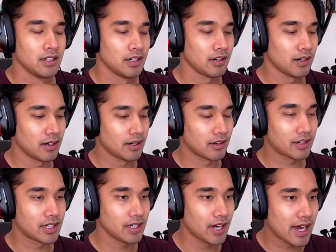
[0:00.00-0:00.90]
Oh
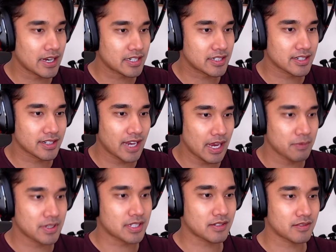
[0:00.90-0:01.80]
gosh, this game
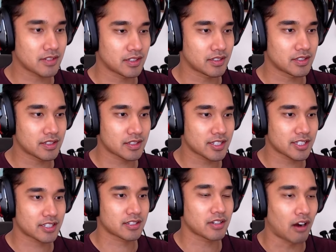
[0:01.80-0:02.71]
is
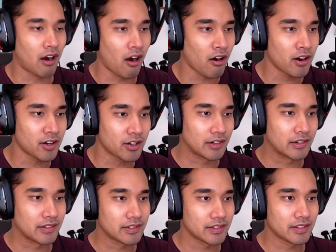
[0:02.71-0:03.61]

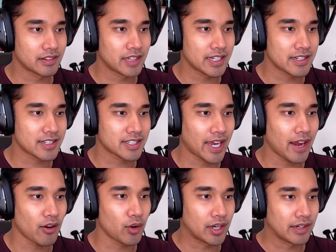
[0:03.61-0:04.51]
harder than
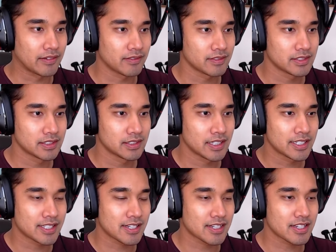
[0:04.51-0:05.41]
scary.
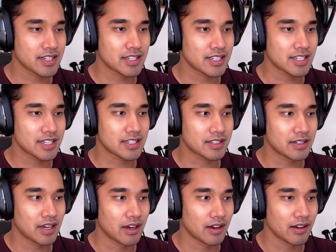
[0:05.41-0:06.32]
This is
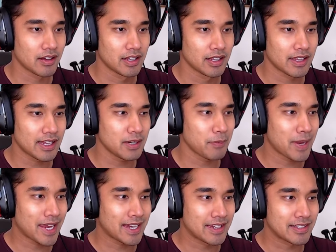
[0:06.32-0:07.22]
that didn't
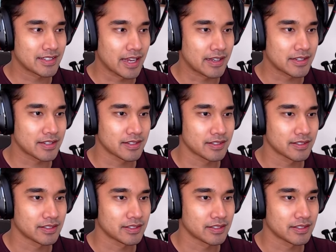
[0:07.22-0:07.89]
make any sense.